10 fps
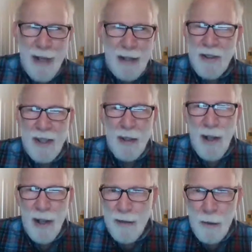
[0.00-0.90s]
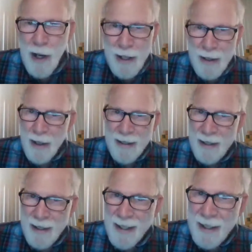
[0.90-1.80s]
bouncing them off the water
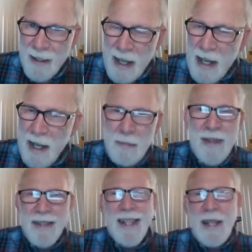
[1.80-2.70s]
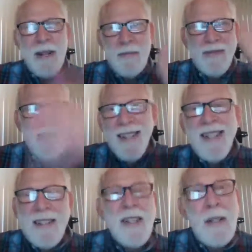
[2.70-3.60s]
into the dam. Anyway,
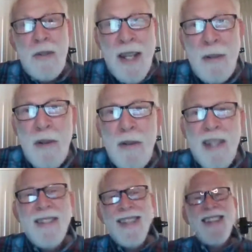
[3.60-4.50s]
it's an interesting movie.